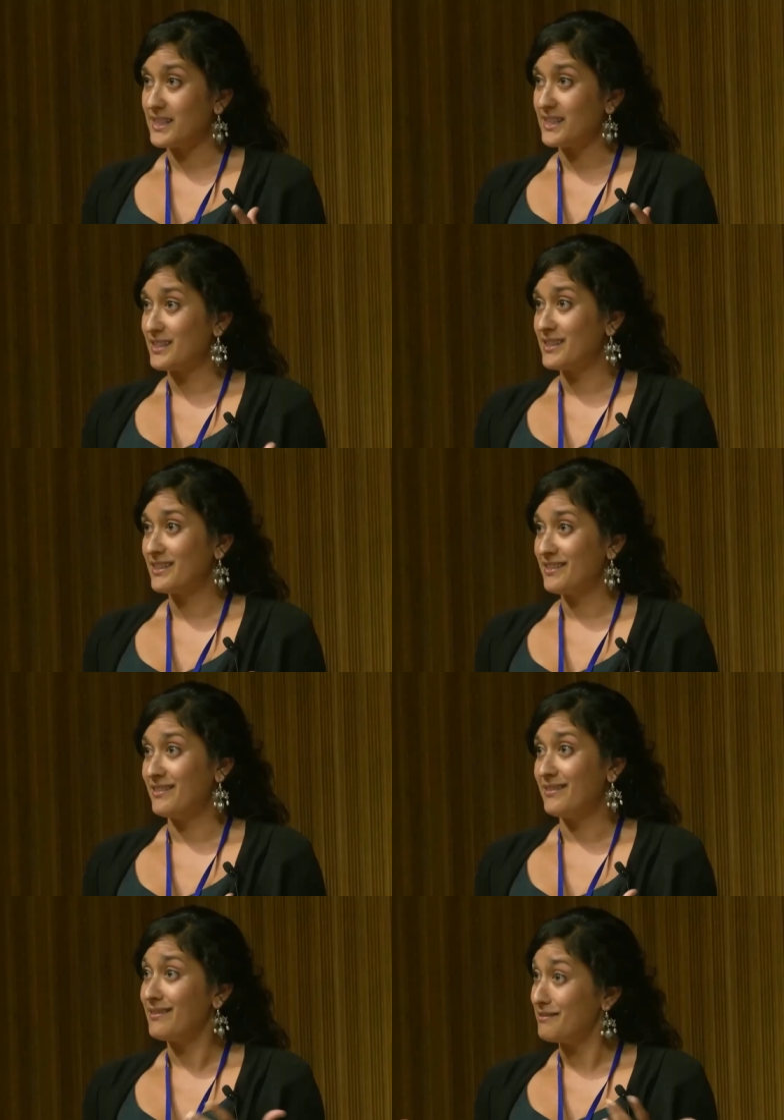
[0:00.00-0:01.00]
this is
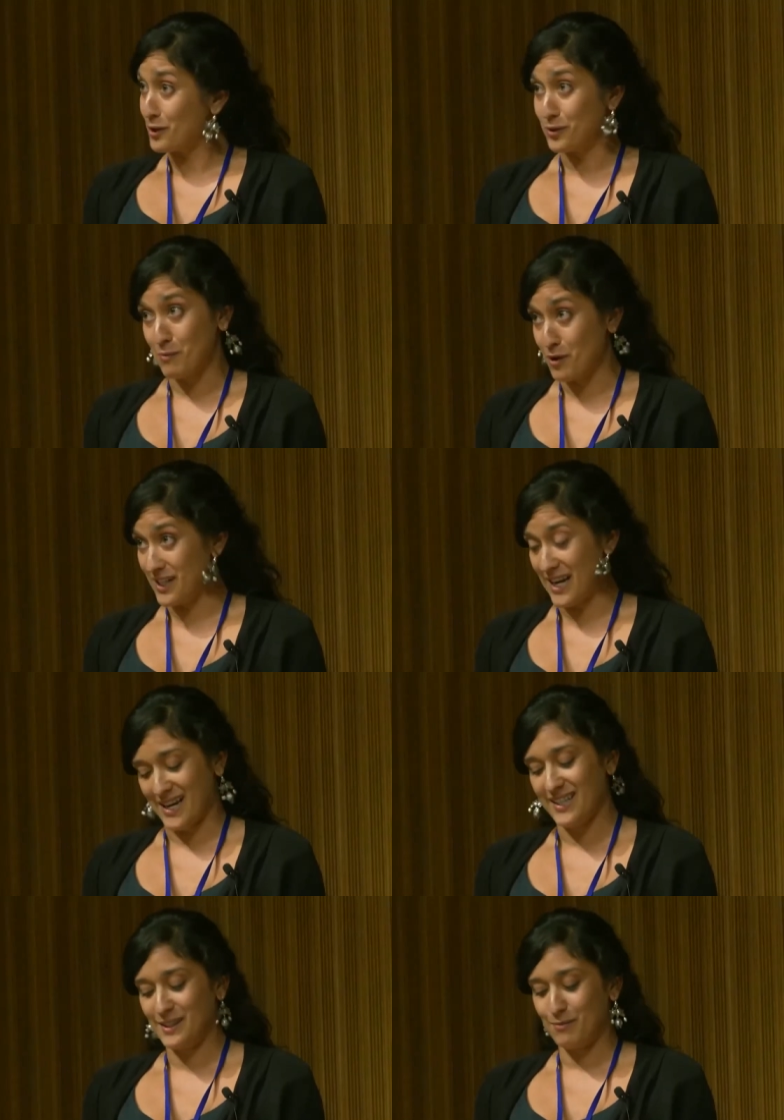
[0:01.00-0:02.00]
no small
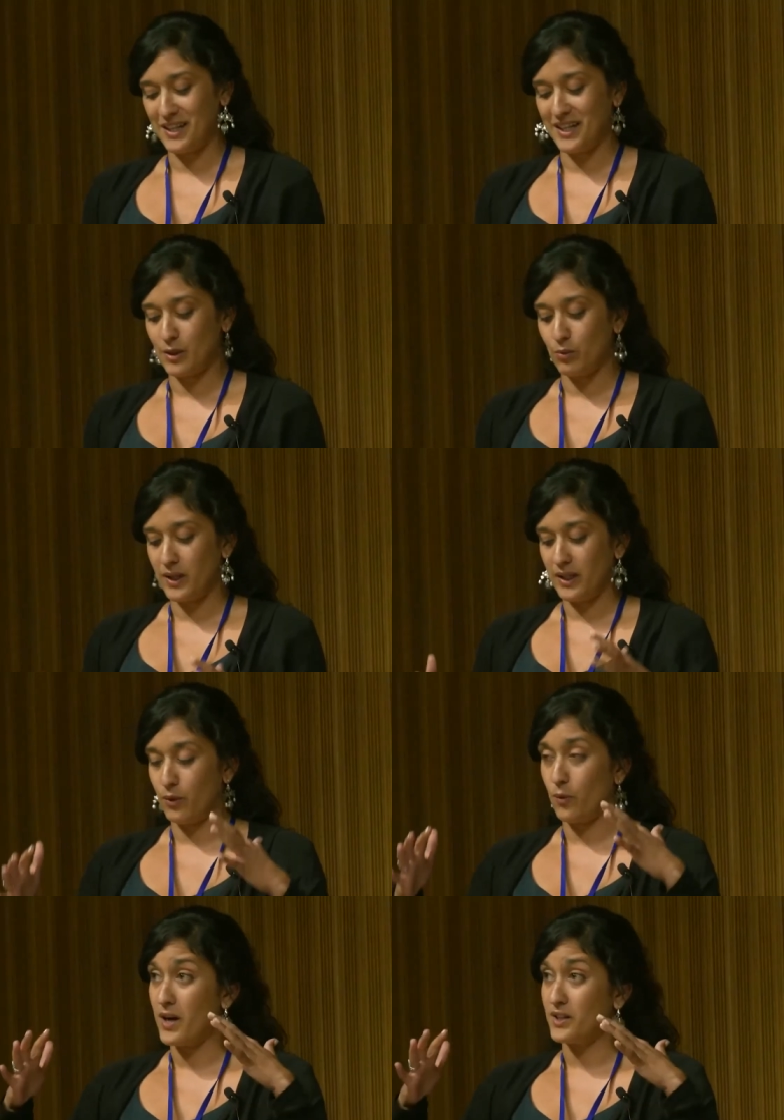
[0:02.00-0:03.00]
task because it really
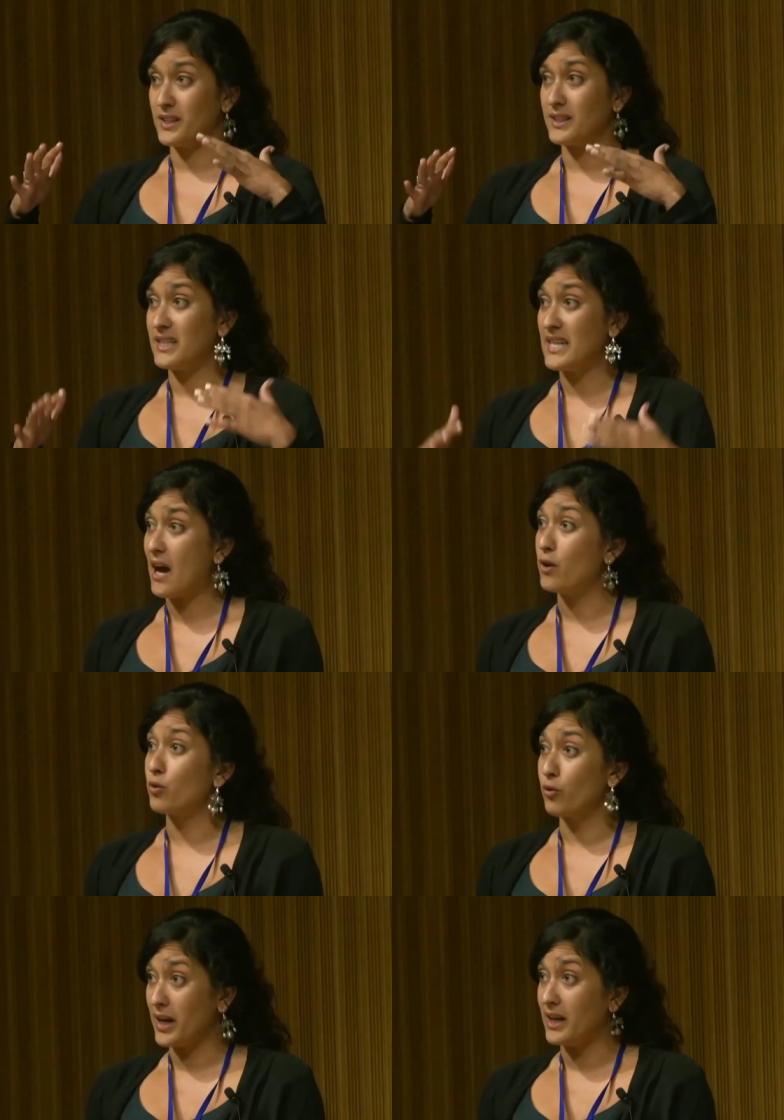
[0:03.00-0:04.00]
requires us to
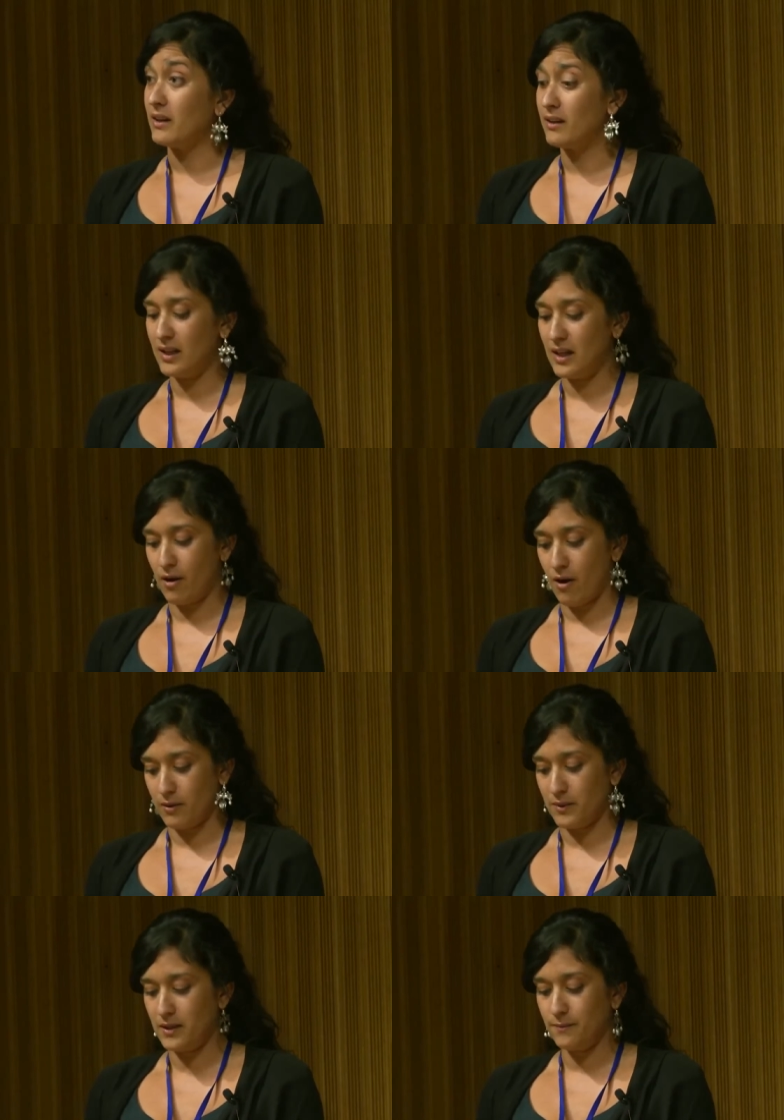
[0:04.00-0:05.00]
downgrade the
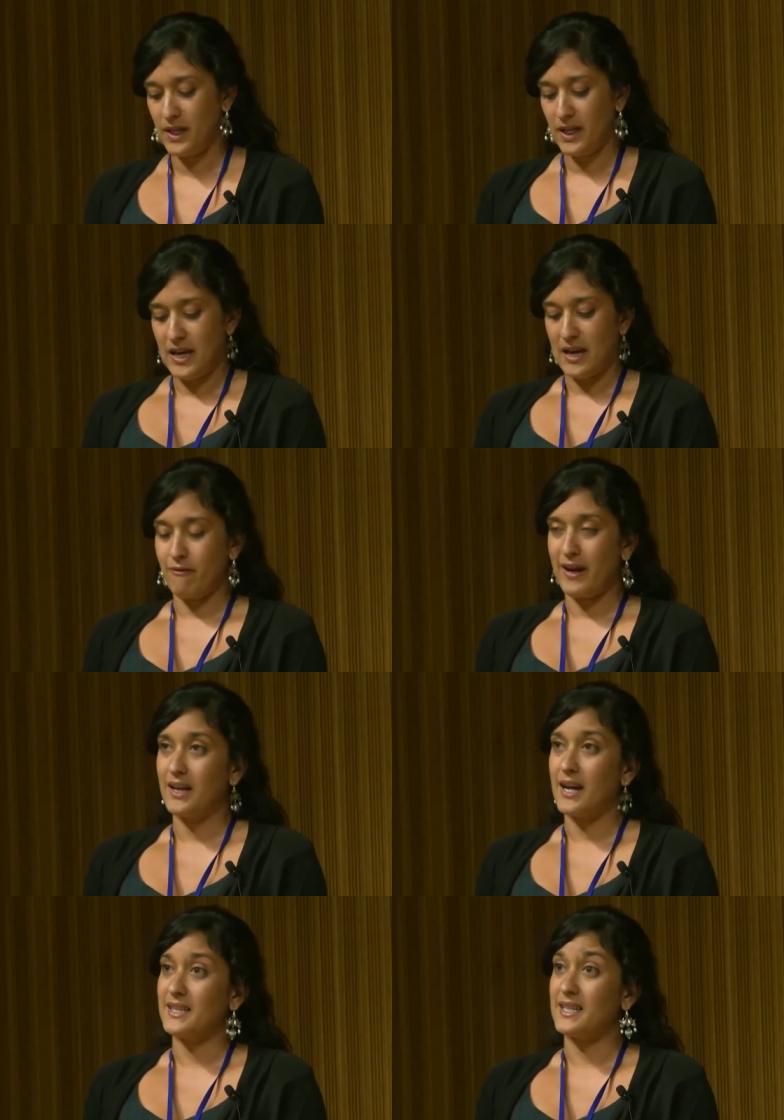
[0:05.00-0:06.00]
economy and
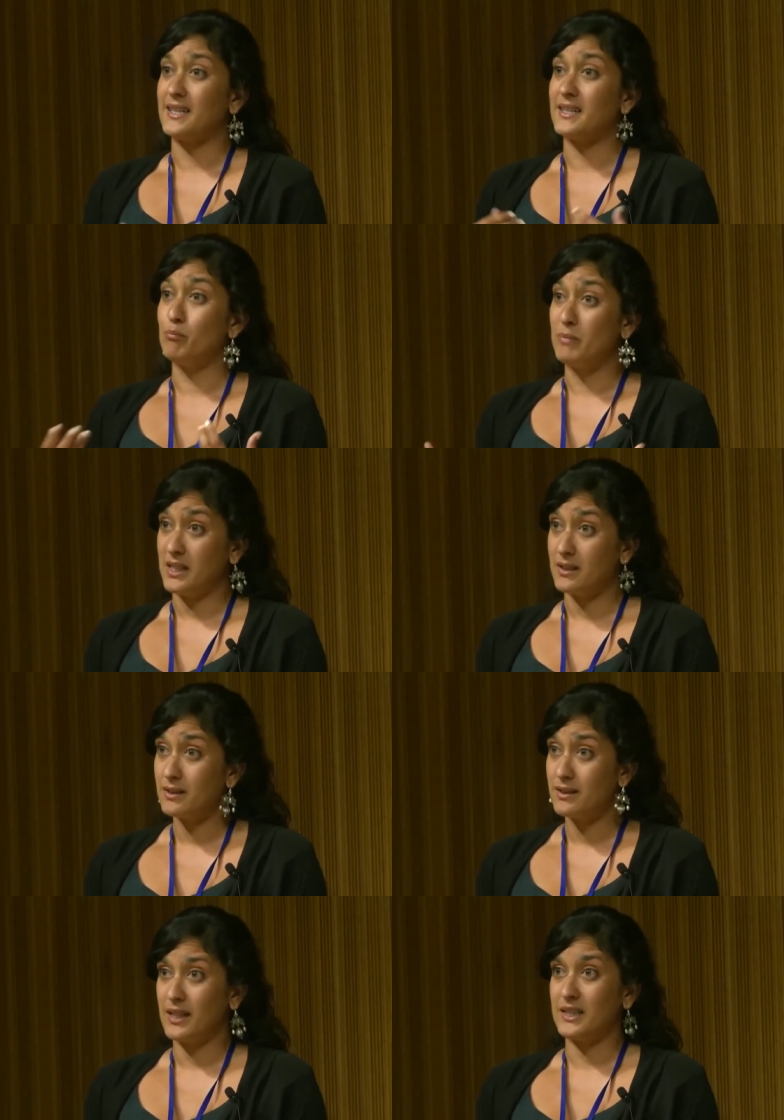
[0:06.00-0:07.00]
recognize that it's a
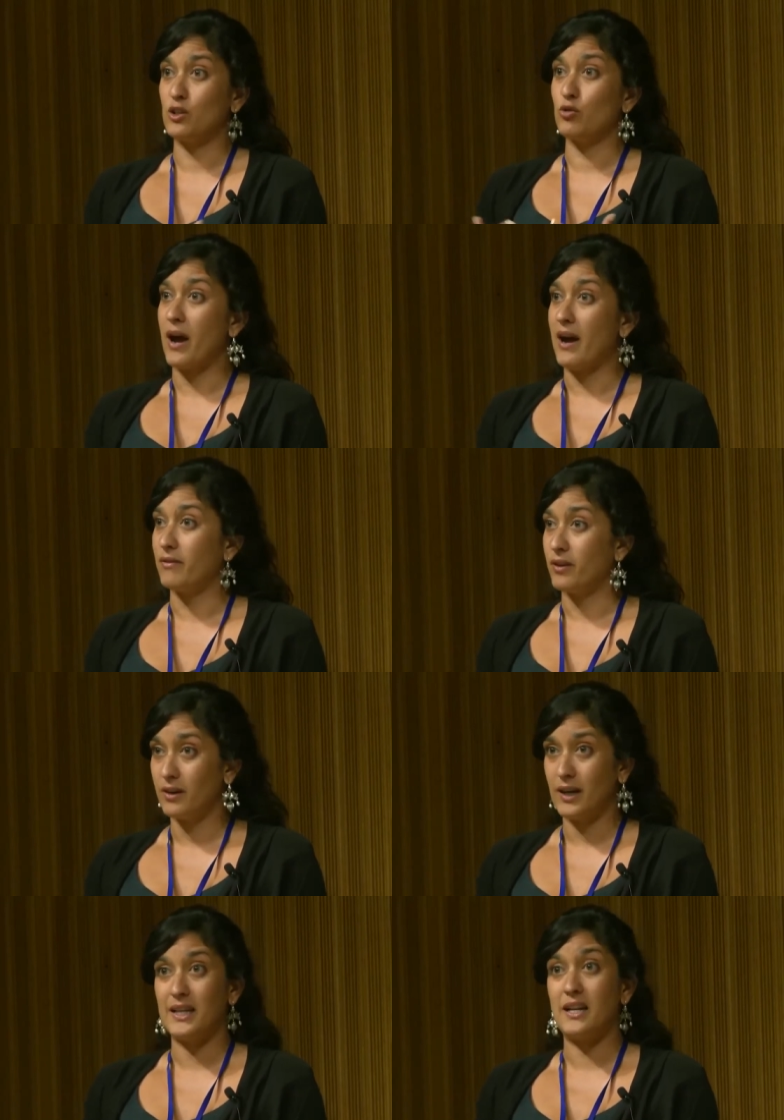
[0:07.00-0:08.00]
means, it's a
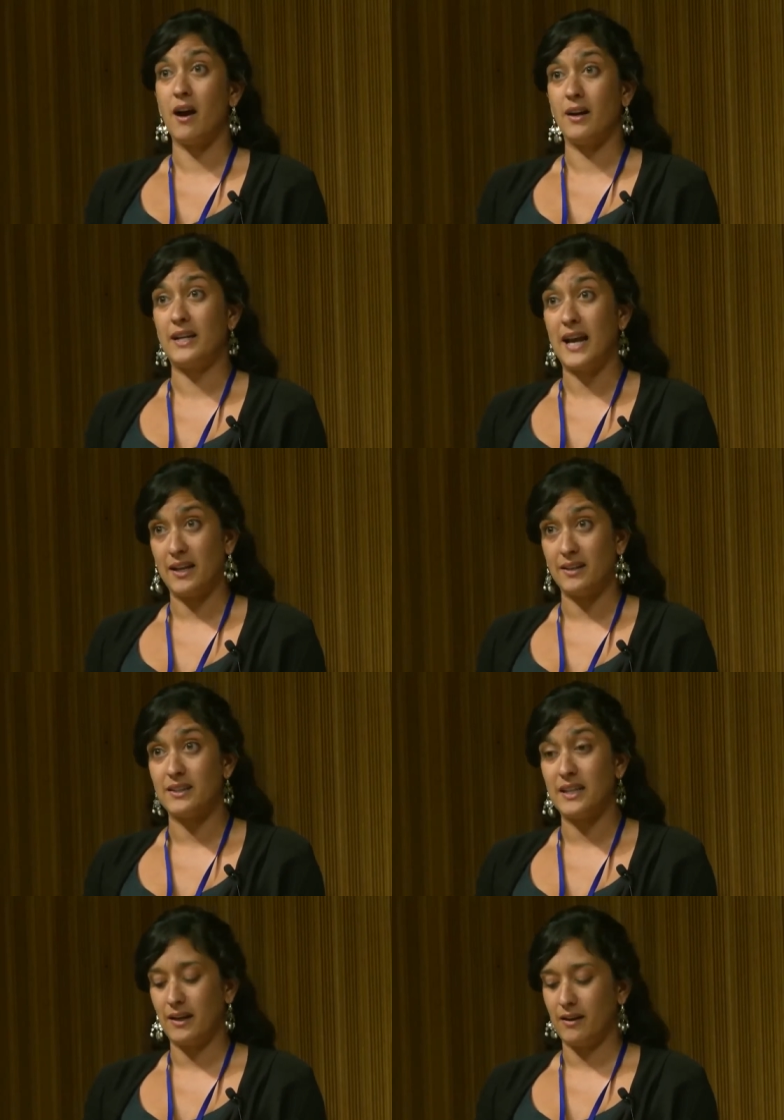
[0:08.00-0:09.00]
driver, and not an
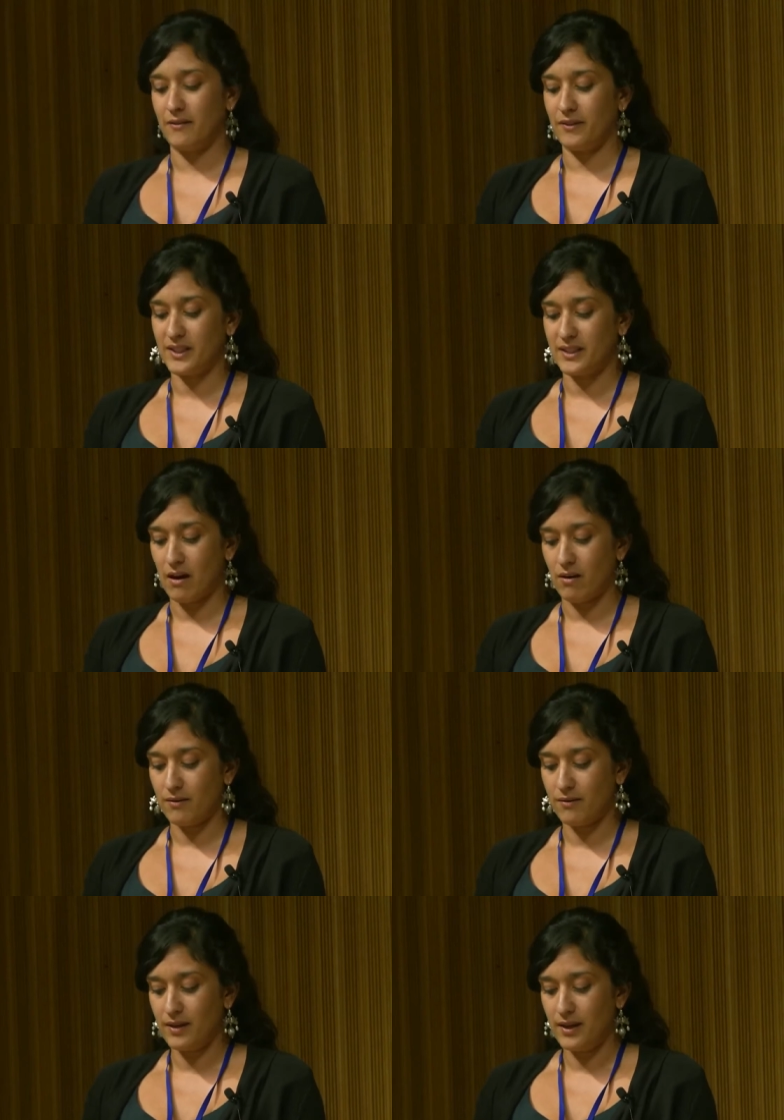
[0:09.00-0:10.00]
end in and of itself.